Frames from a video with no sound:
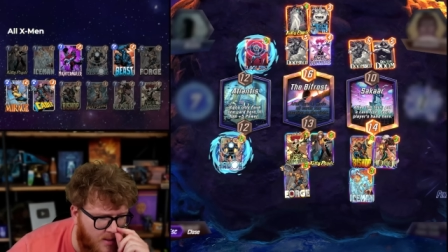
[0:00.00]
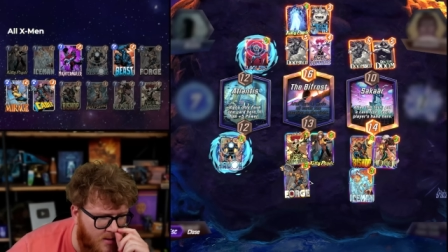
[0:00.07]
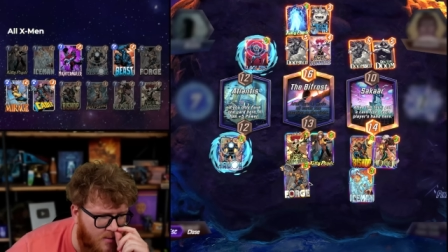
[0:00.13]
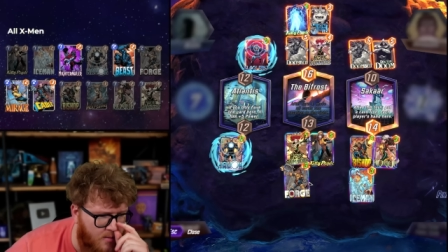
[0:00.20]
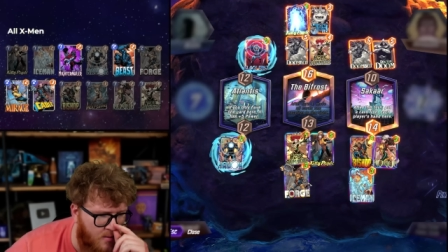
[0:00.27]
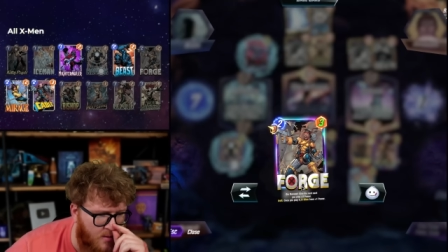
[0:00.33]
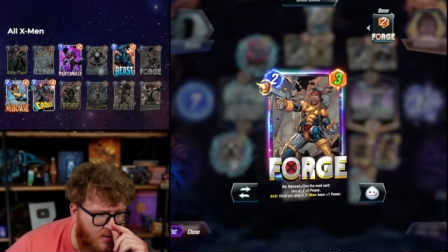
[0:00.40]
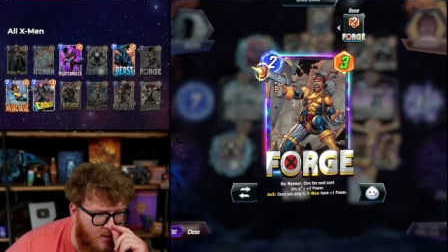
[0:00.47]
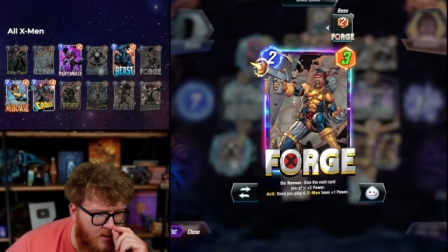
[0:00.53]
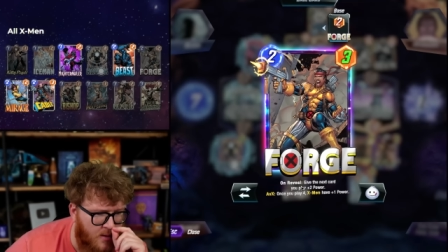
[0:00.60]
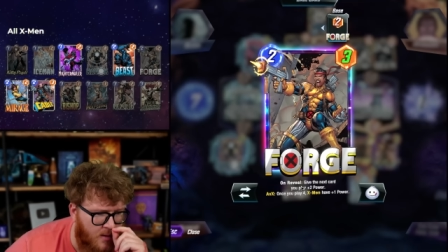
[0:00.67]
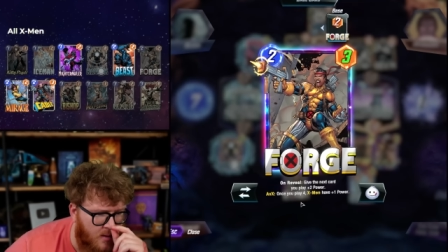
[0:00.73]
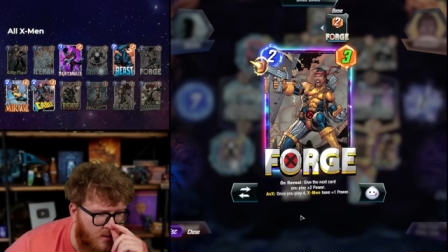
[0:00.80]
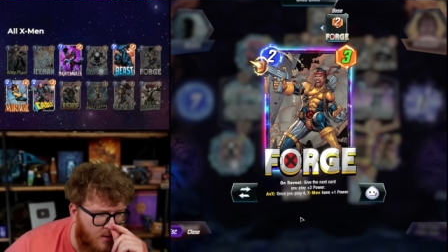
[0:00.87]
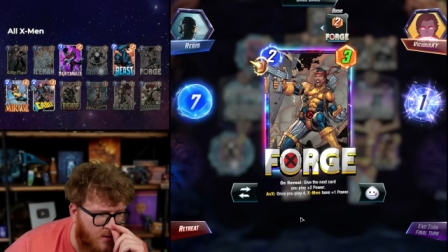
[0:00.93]
2?
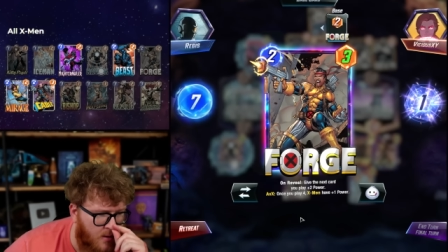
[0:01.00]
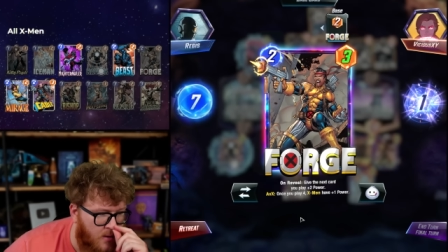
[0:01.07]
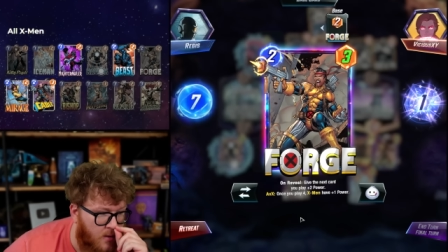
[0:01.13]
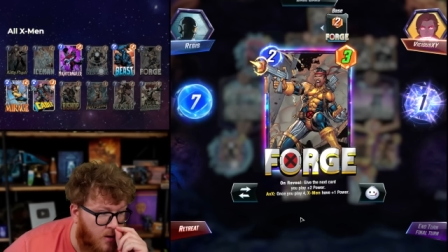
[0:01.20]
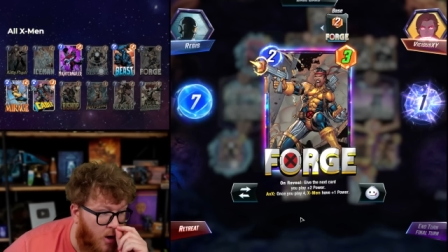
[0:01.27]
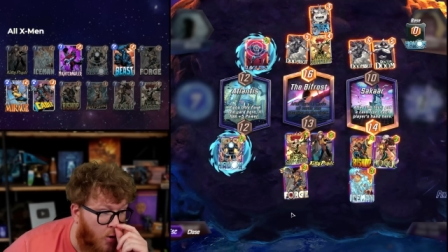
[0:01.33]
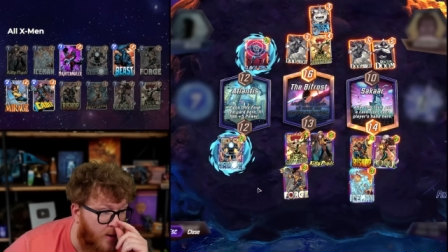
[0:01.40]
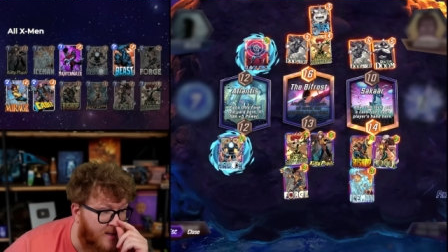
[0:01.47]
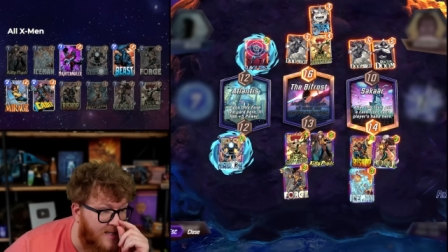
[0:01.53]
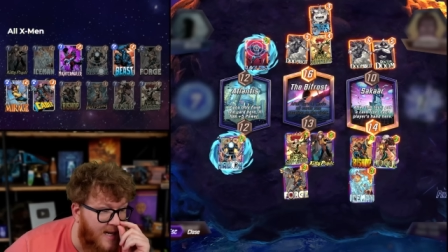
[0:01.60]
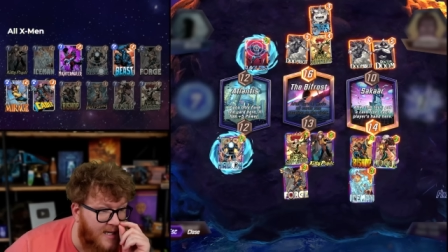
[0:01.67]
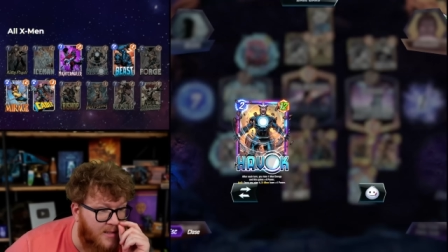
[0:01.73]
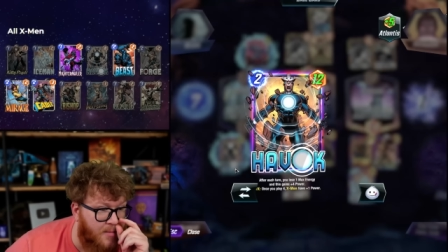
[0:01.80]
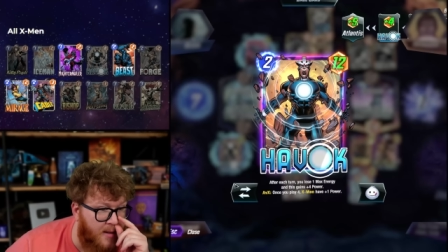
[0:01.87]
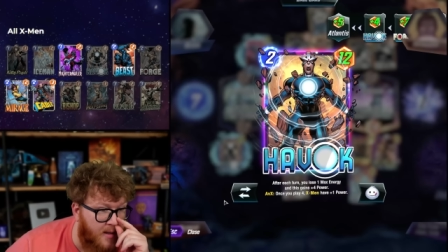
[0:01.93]
Oh, he's an
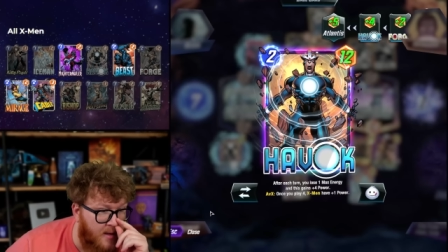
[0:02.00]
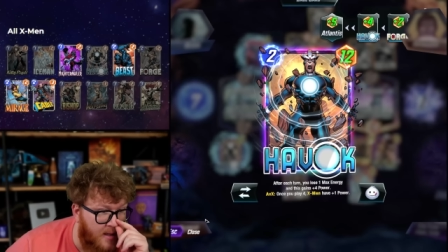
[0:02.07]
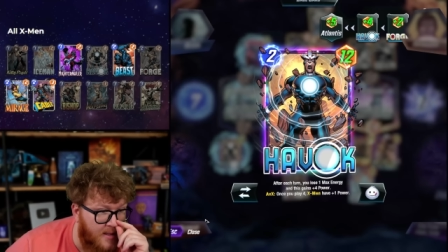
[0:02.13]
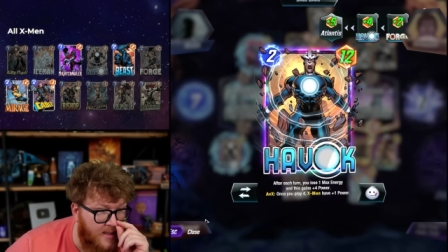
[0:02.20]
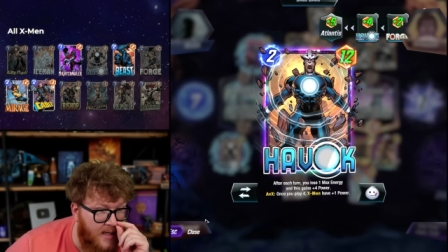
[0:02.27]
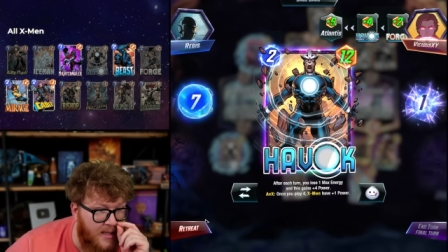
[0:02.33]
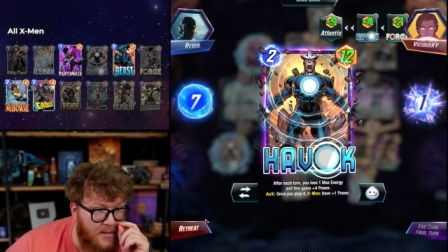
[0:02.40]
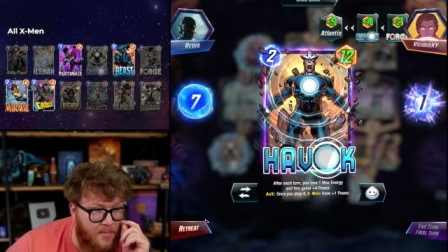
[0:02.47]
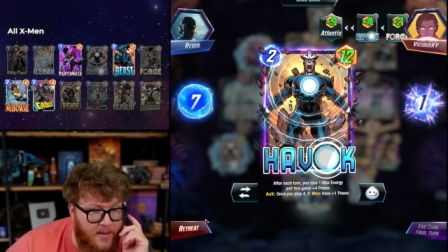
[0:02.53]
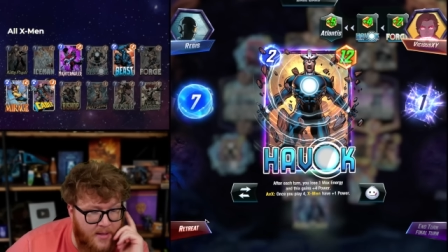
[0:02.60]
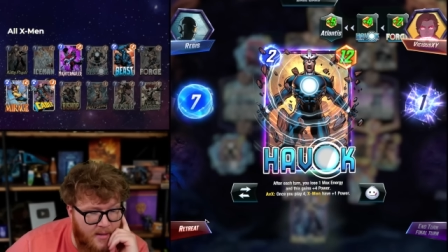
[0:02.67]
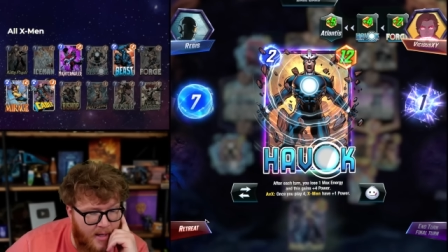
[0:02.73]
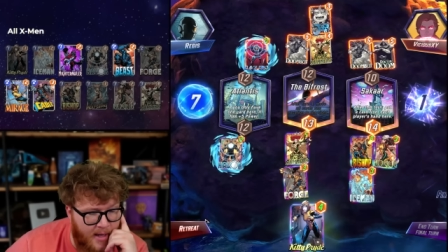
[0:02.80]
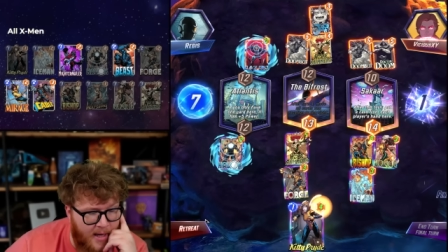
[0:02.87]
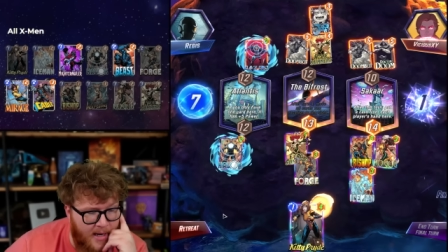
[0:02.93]
X-Men. He's an
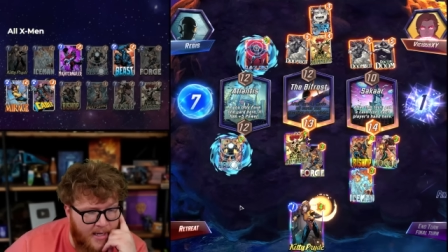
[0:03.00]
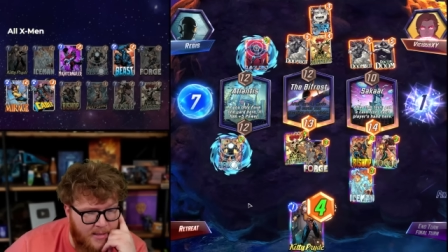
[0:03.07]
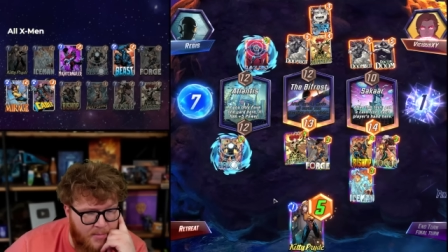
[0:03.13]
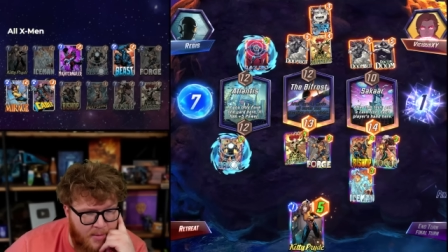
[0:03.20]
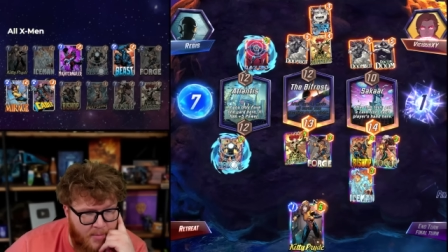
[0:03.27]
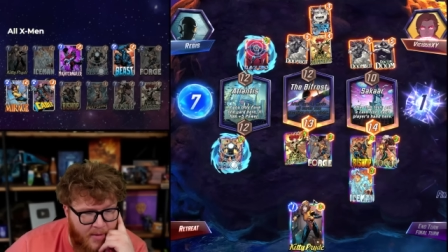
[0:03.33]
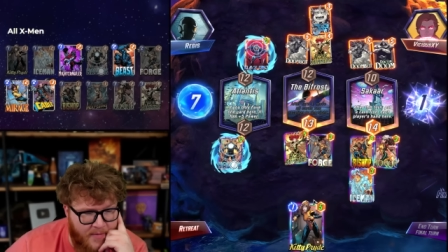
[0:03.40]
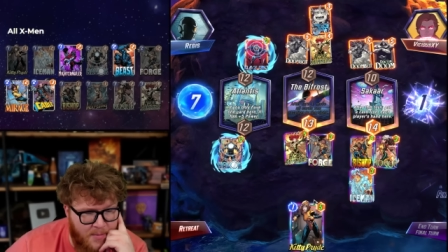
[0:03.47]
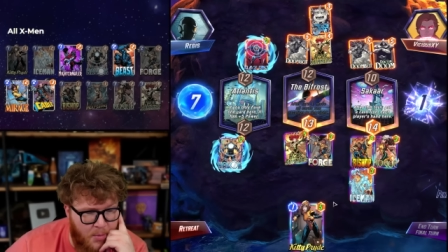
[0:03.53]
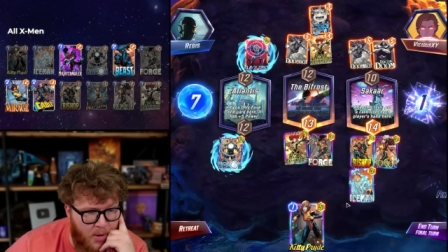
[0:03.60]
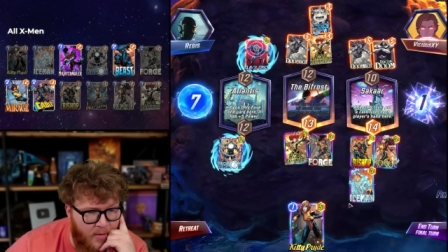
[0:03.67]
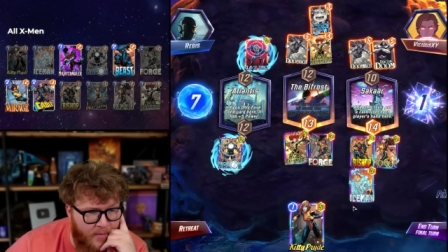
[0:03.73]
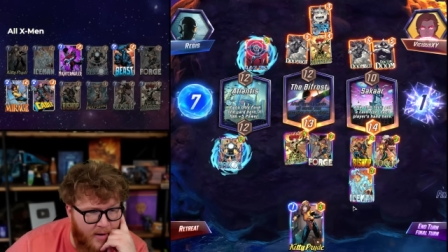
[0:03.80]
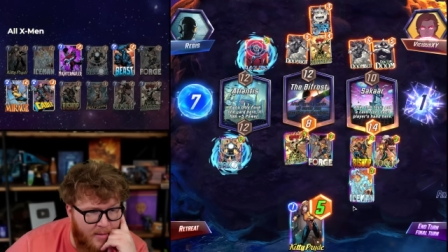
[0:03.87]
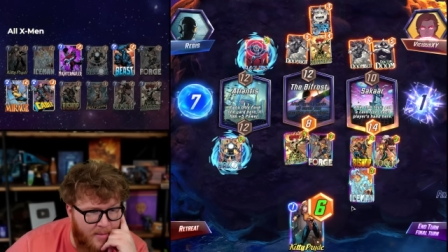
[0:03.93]
X-Men. I got X-Men buffs,
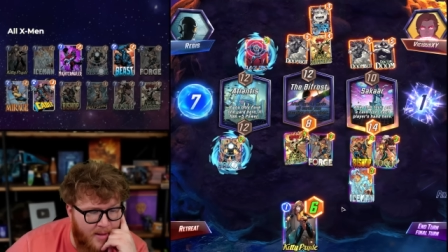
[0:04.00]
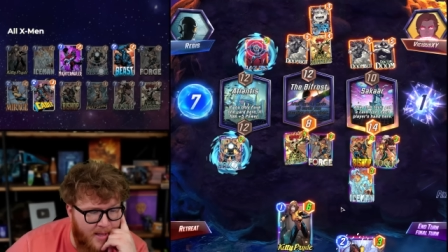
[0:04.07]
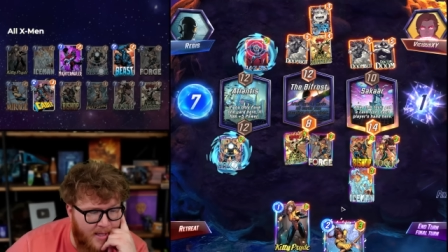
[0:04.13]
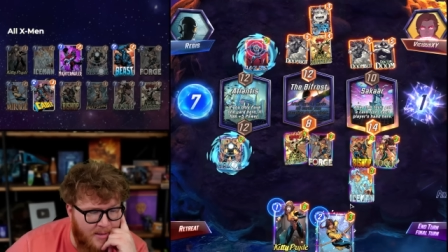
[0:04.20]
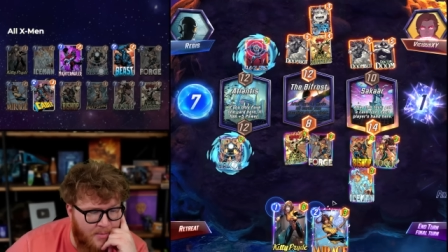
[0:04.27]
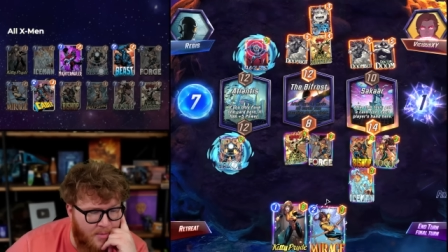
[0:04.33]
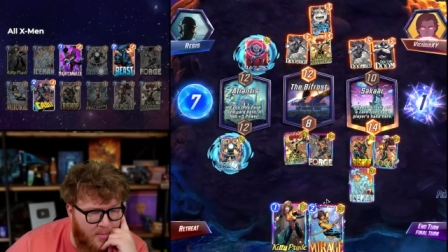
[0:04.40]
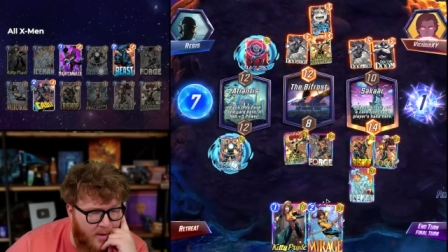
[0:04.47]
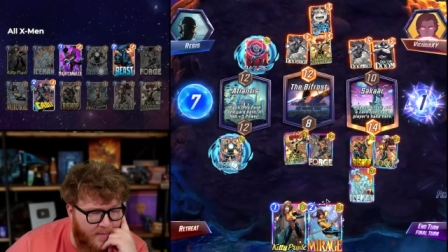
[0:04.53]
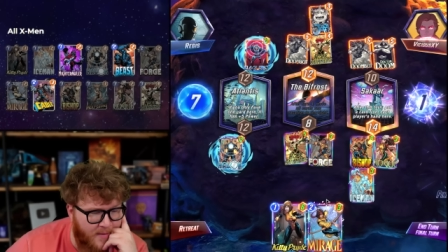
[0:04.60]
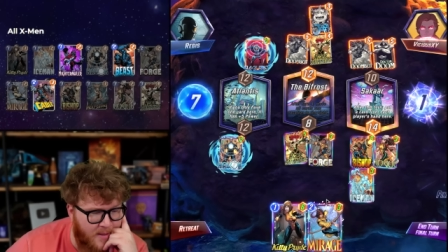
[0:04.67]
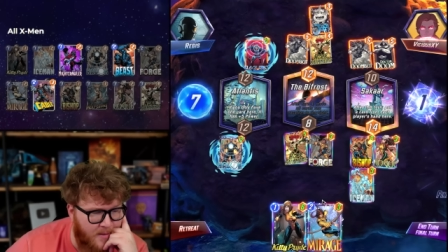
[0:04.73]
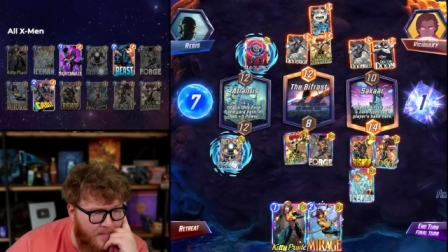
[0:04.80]
bro. I forgot about the X-Men buffs.